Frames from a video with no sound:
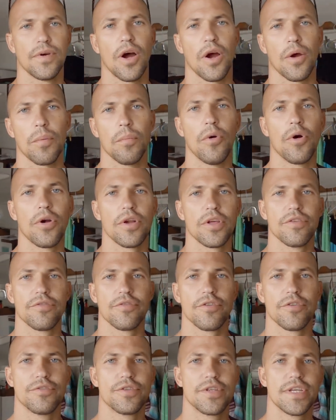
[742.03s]
Our morning
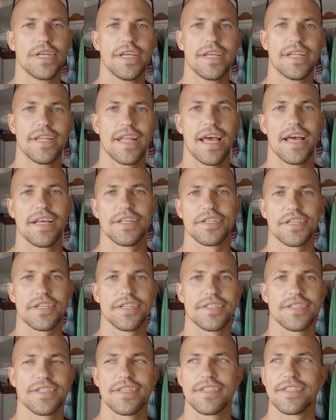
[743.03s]
routine has
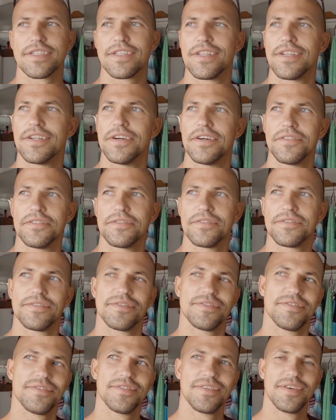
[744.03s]
consisted of
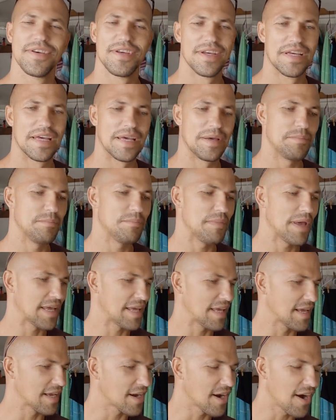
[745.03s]

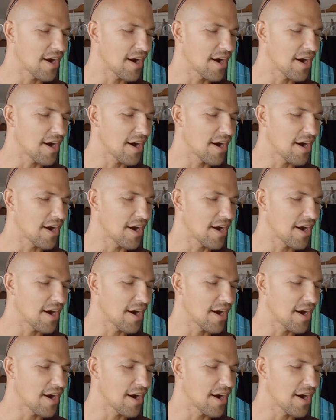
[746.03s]
making